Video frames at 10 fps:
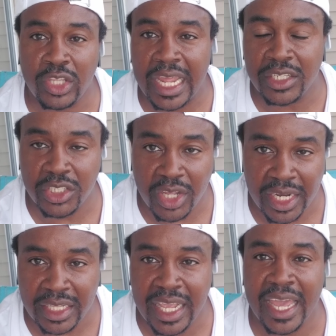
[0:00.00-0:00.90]
and
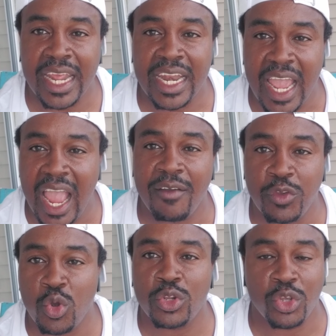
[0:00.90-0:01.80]
studied that and have
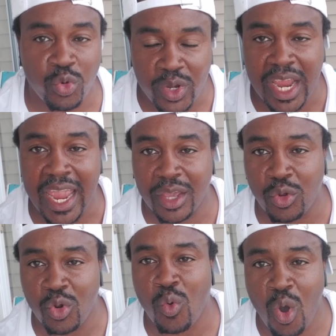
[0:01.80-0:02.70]
your degree hanging
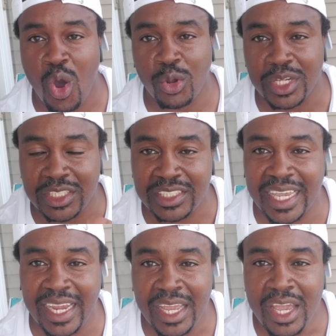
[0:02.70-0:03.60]
on the wall to
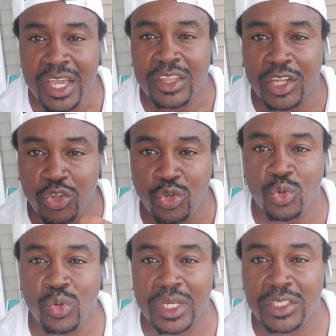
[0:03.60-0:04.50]
say that
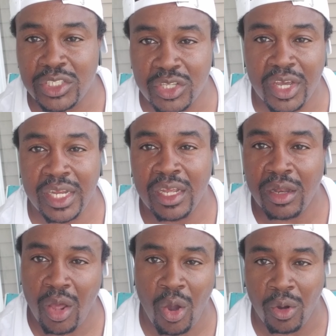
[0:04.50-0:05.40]
you can study
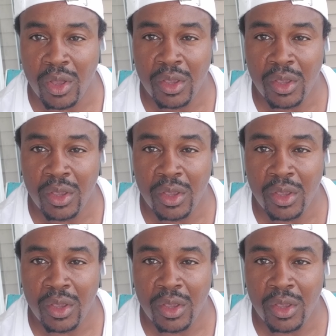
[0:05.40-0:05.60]
law.